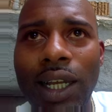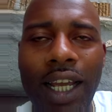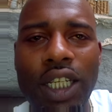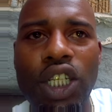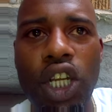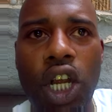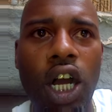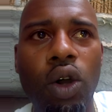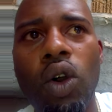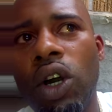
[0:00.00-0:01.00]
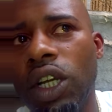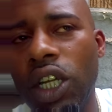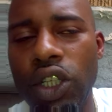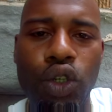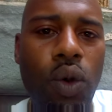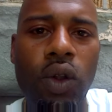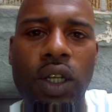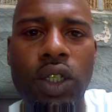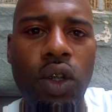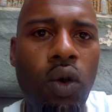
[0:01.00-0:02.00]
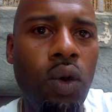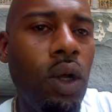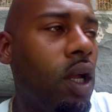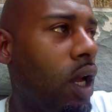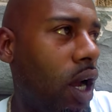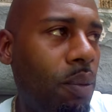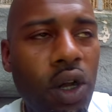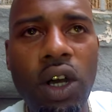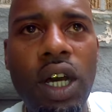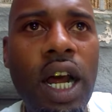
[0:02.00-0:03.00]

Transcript: Isha or the controller. So I'm good.